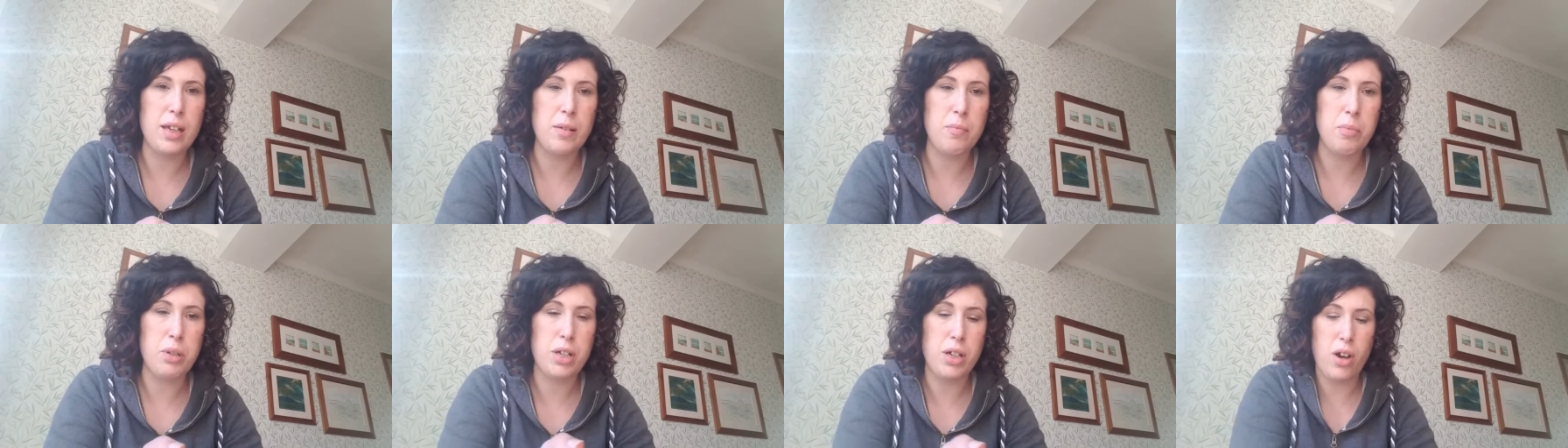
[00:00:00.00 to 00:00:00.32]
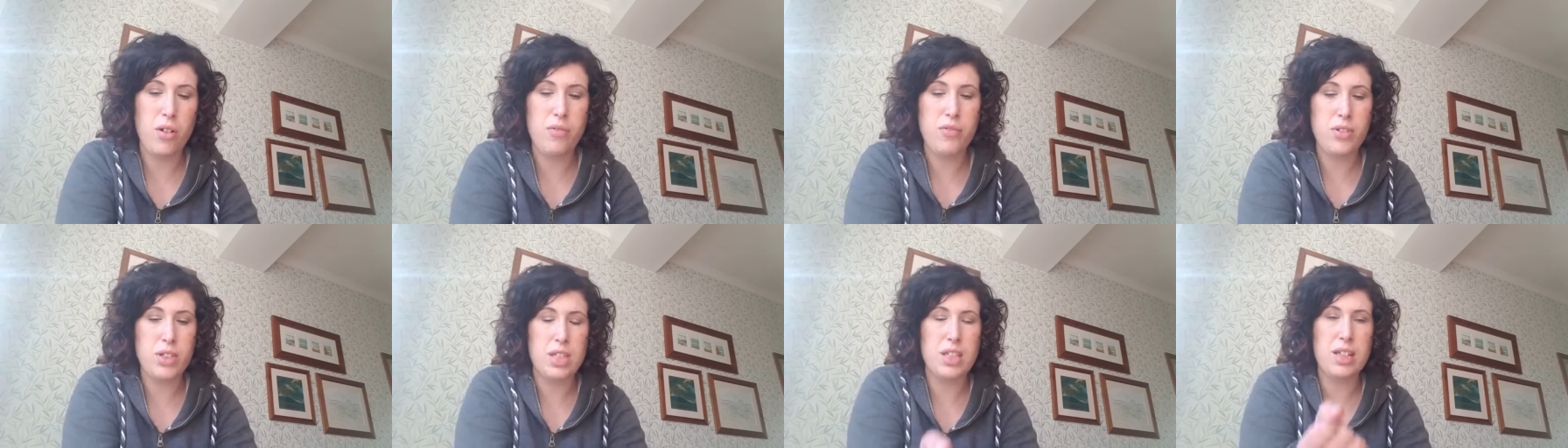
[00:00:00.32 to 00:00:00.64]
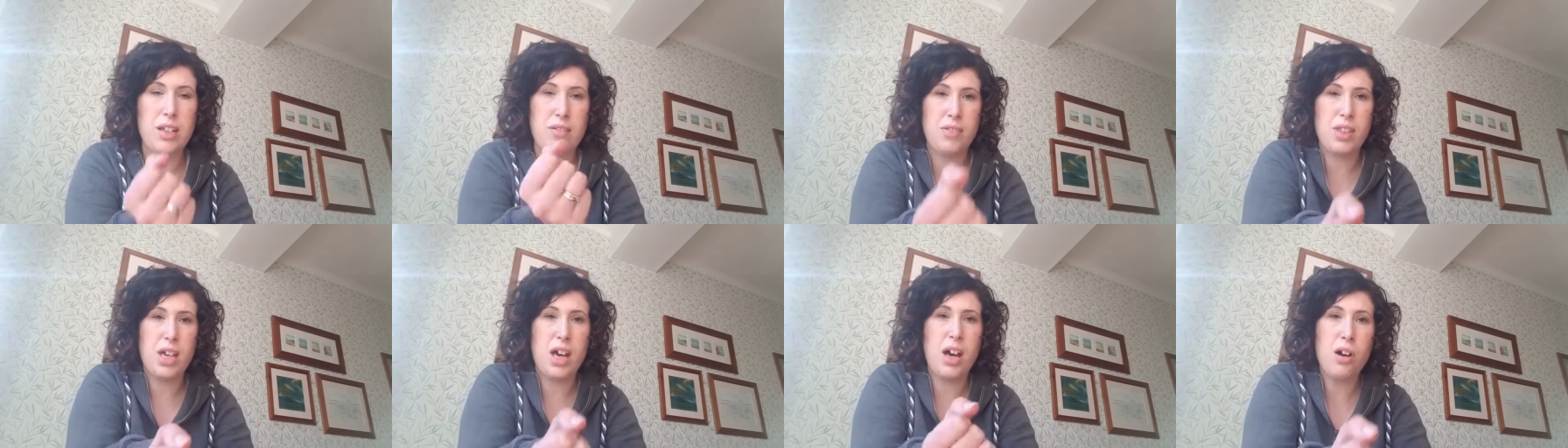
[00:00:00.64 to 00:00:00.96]
But obviously,
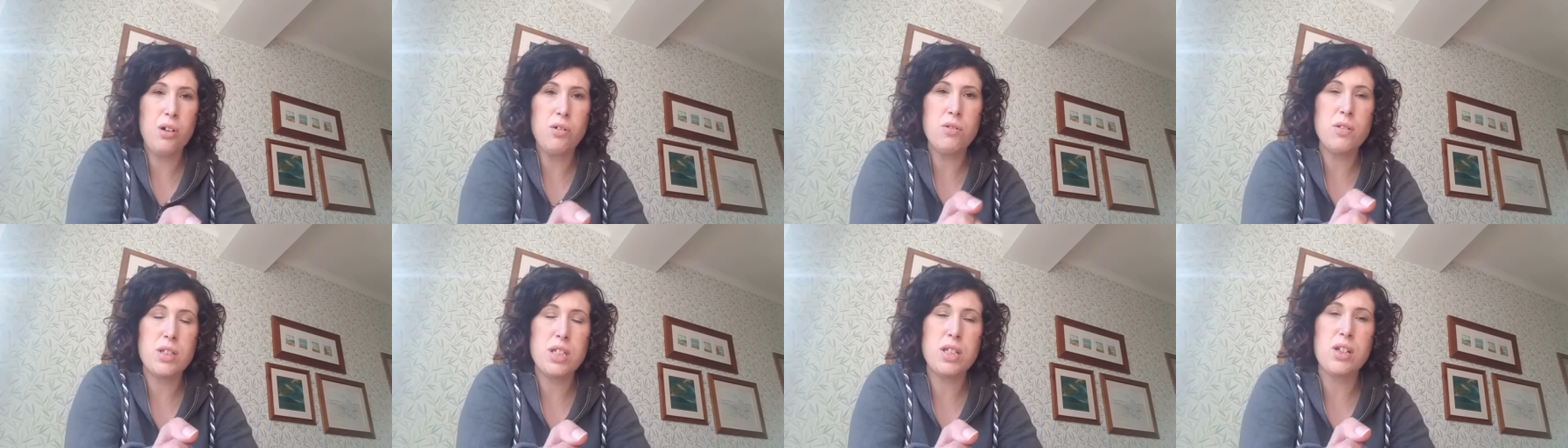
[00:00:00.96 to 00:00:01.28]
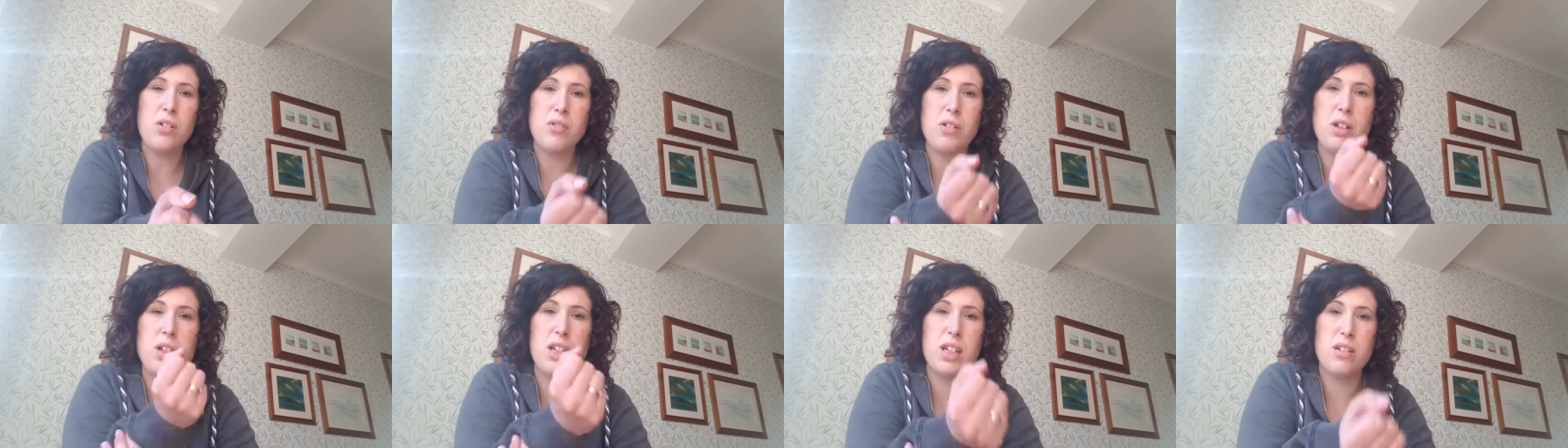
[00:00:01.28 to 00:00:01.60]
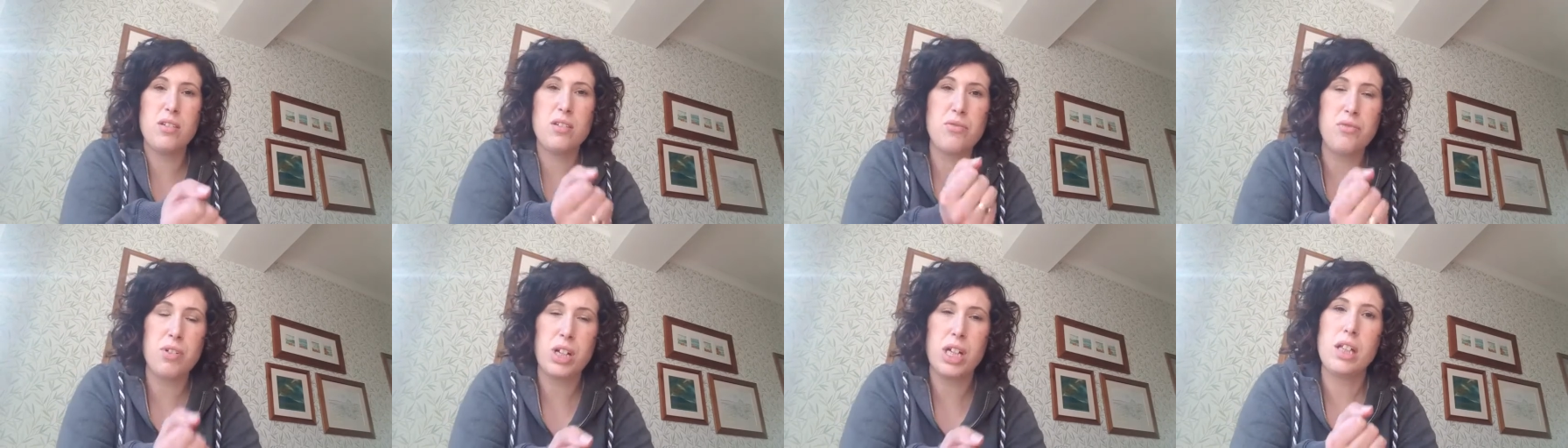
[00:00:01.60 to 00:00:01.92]
if they're holding on and
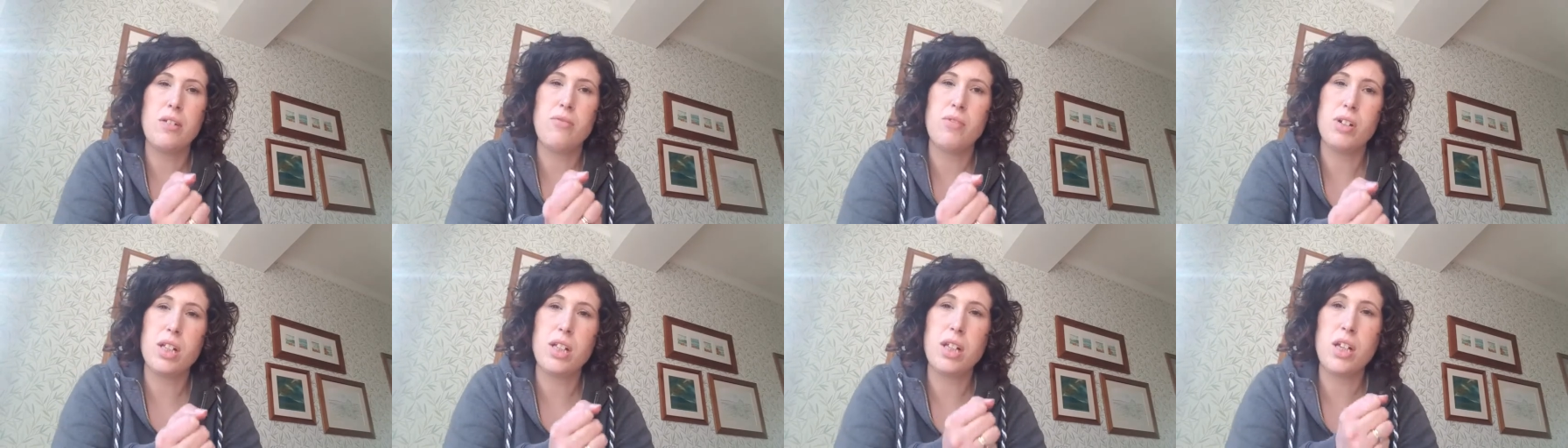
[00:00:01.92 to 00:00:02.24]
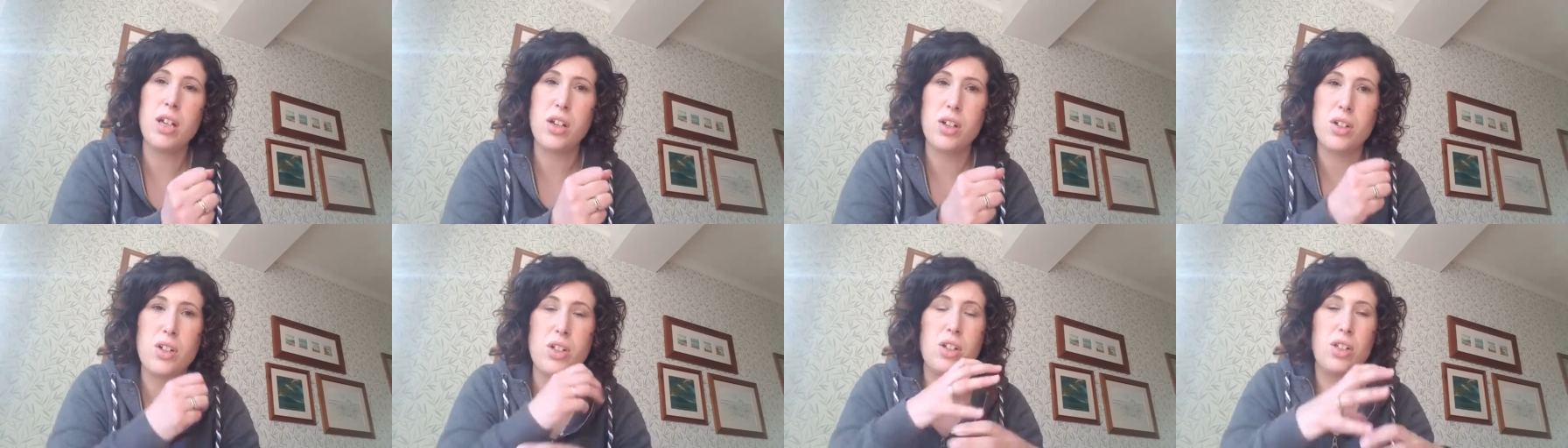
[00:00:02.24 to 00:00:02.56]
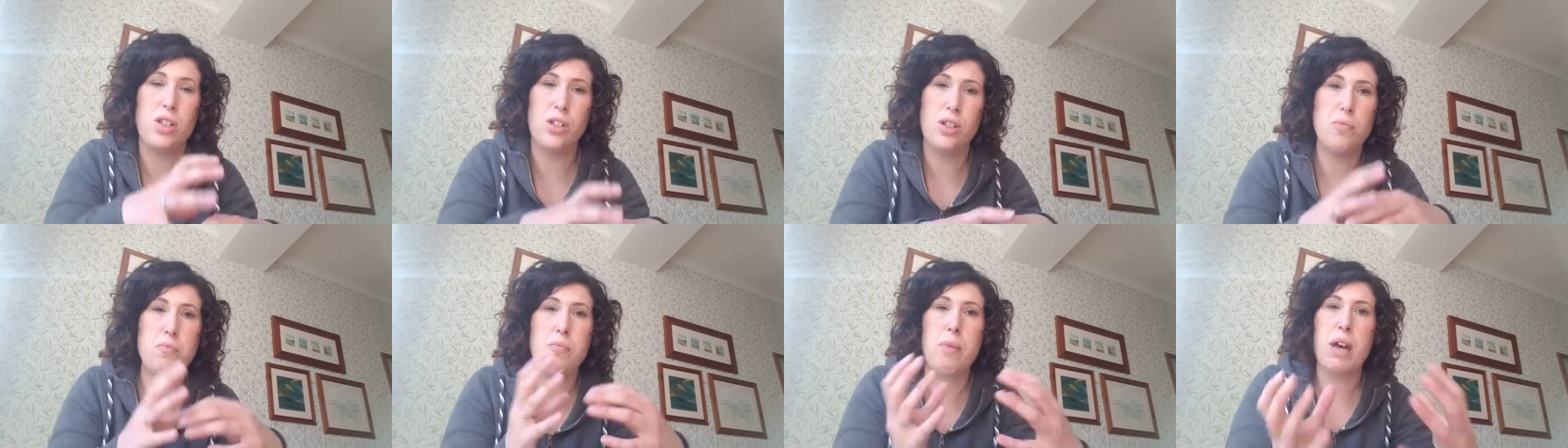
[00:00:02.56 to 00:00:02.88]
it's really, really hurting,
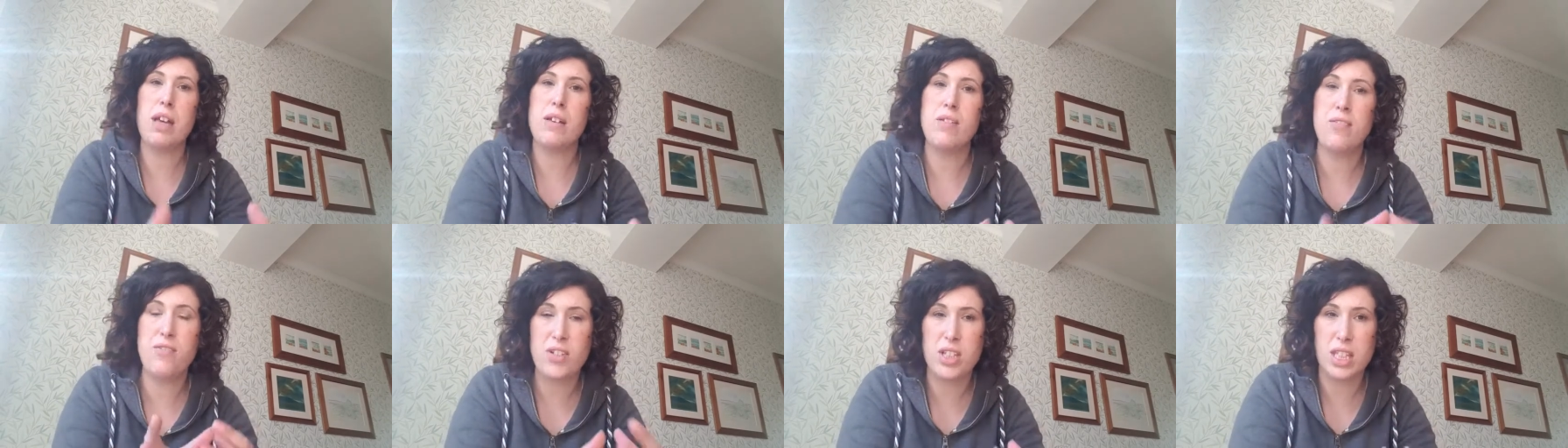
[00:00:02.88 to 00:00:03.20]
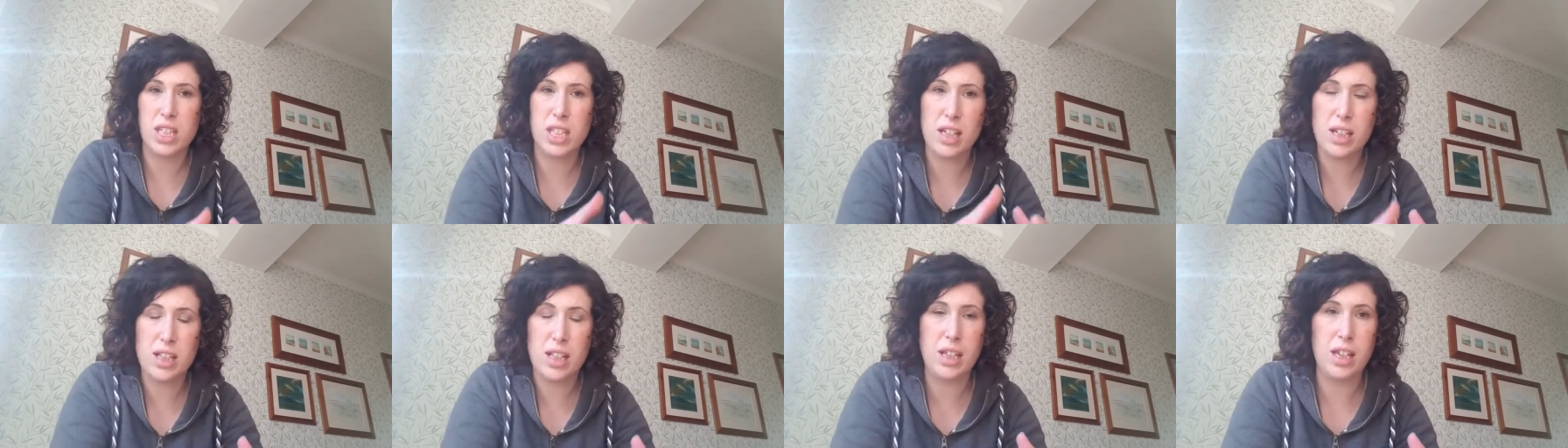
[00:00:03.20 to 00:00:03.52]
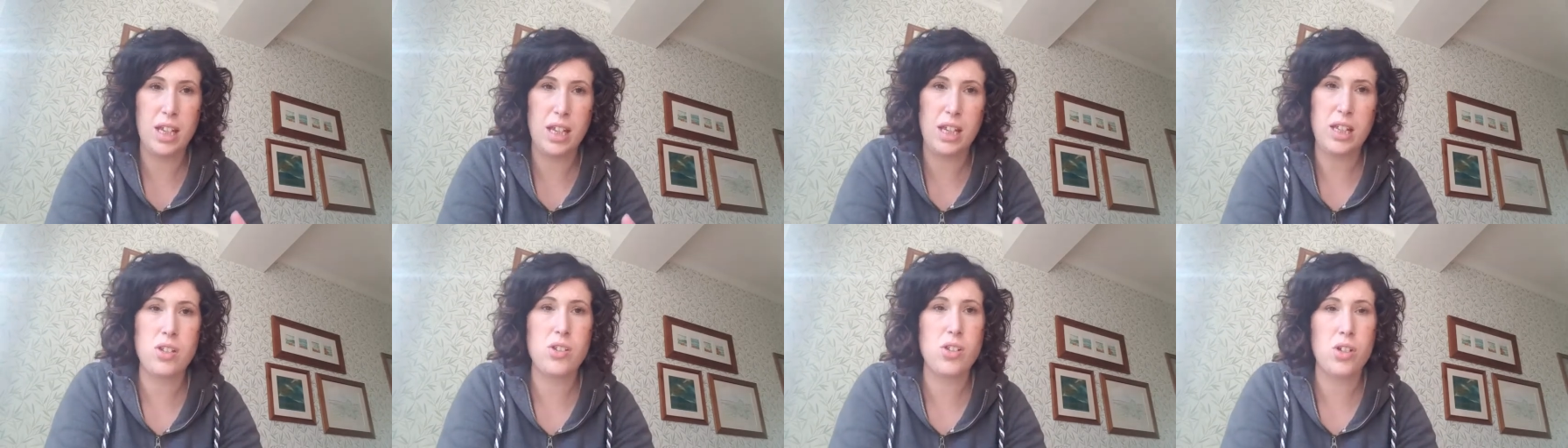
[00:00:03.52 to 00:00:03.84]
you may physically
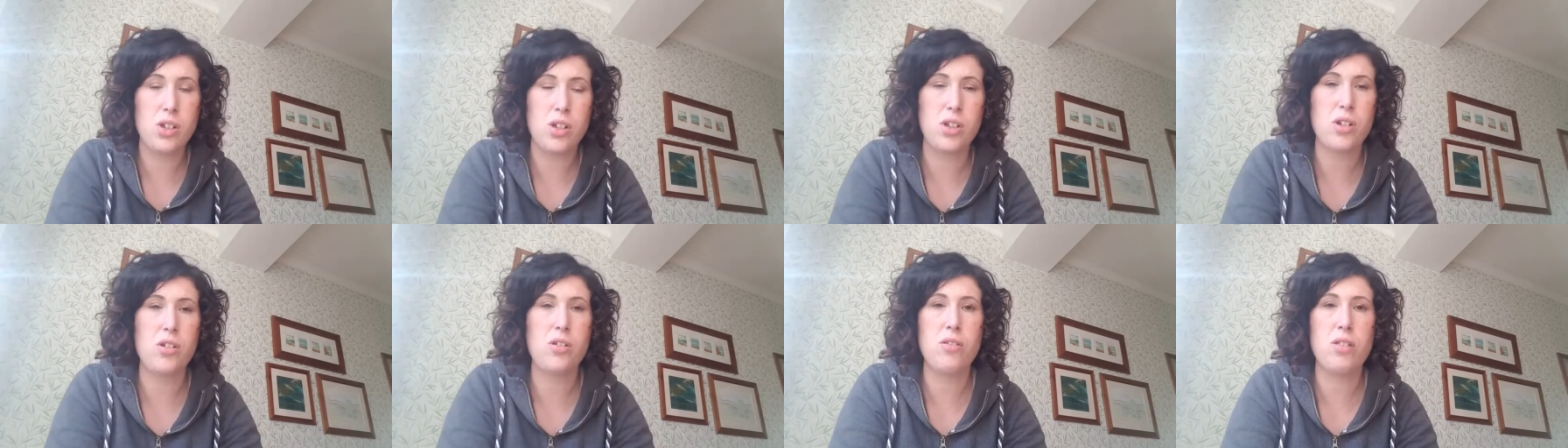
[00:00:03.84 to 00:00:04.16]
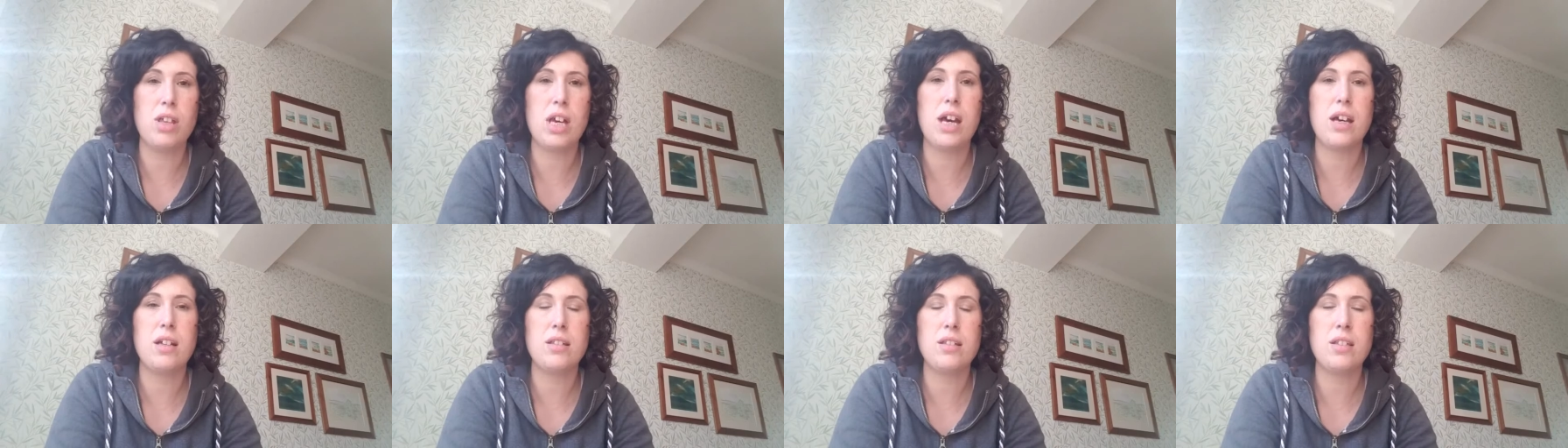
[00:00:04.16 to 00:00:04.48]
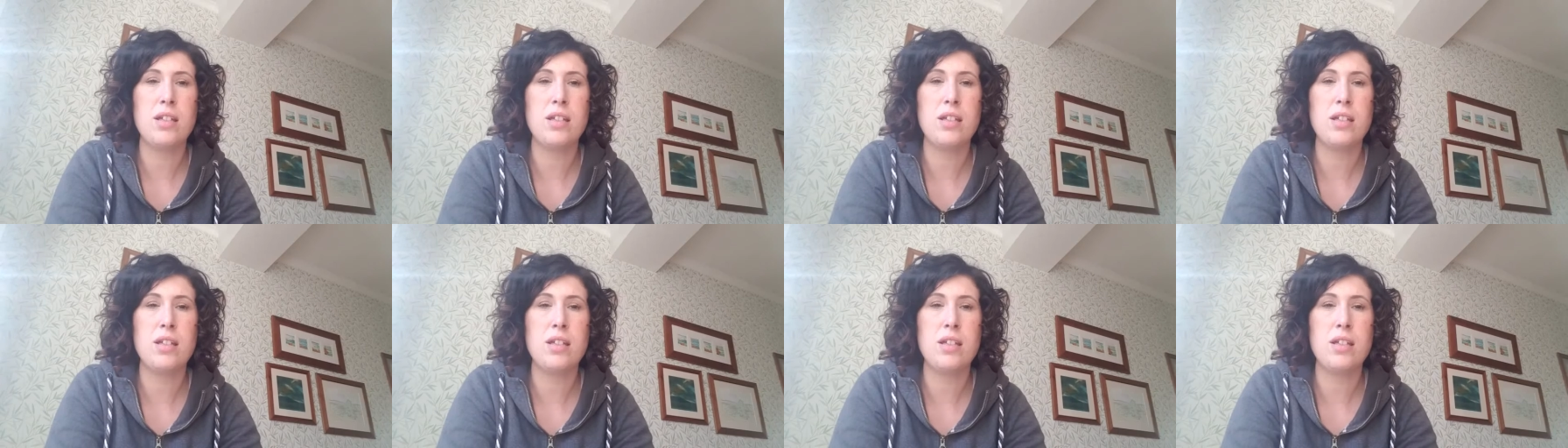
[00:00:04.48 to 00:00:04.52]
need to do that